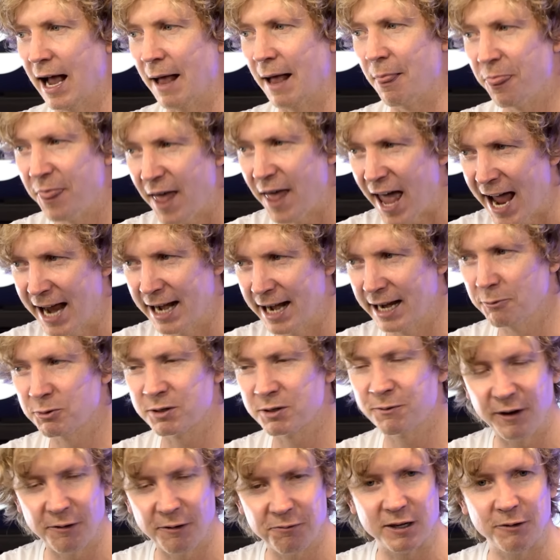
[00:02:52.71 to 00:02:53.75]
And then it
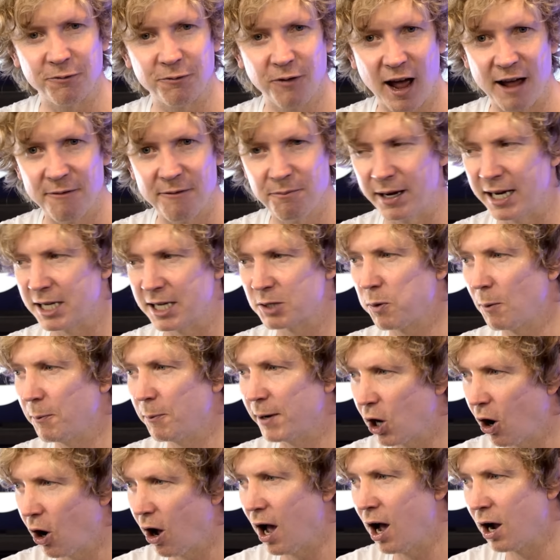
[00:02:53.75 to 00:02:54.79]
was 55 minutes when
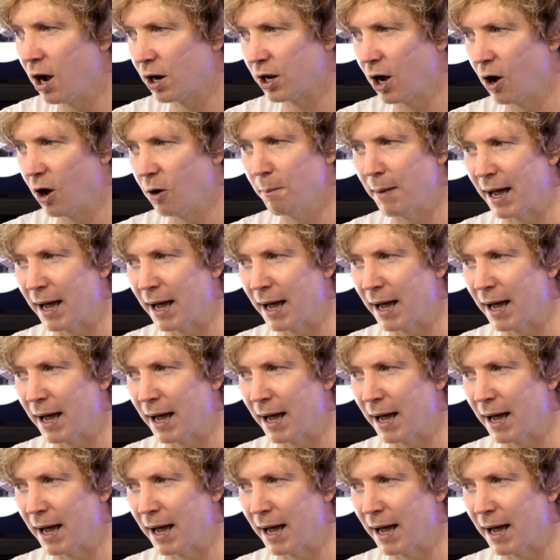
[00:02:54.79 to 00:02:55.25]
we got our goal.